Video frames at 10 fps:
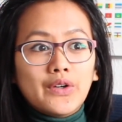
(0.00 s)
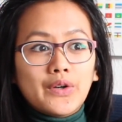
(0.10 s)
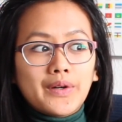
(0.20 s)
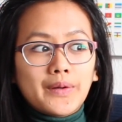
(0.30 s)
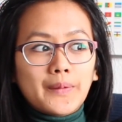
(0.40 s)

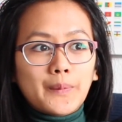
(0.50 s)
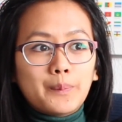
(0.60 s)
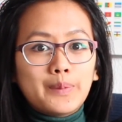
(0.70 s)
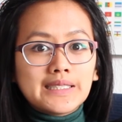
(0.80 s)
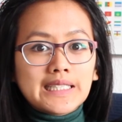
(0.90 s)
a
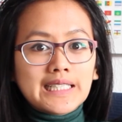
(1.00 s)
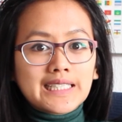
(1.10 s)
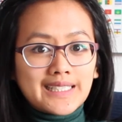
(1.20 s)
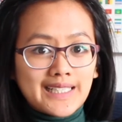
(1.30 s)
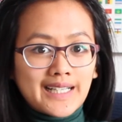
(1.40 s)
busy
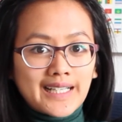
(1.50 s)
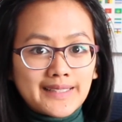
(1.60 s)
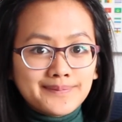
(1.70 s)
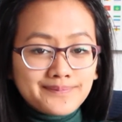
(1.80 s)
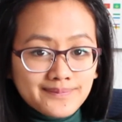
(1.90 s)

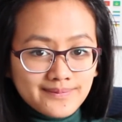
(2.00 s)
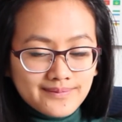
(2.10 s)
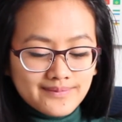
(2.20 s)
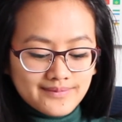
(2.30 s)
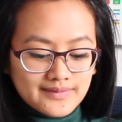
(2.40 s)

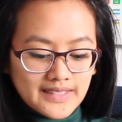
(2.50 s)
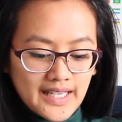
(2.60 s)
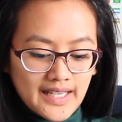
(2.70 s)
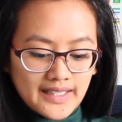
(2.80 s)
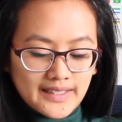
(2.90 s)
time,
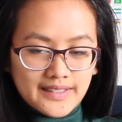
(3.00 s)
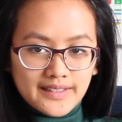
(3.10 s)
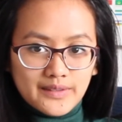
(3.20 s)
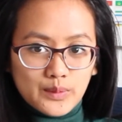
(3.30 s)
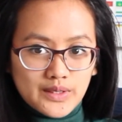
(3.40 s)
and
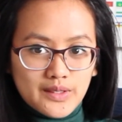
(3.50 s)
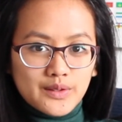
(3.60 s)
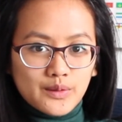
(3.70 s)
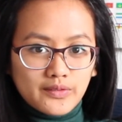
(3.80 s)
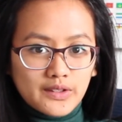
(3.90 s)
it was
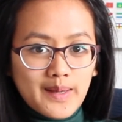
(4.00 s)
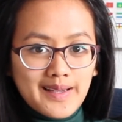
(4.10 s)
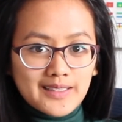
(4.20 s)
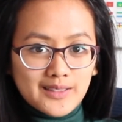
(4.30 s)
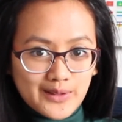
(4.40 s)
also
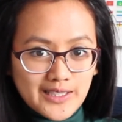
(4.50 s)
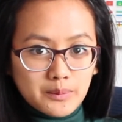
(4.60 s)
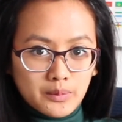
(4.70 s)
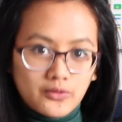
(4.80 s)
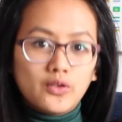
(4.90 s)
quite
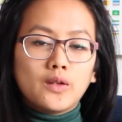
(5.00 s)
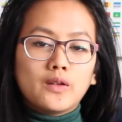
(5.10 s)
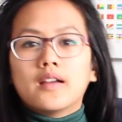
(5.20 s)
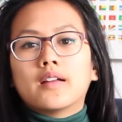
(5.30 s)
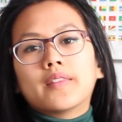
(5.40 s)
stressful.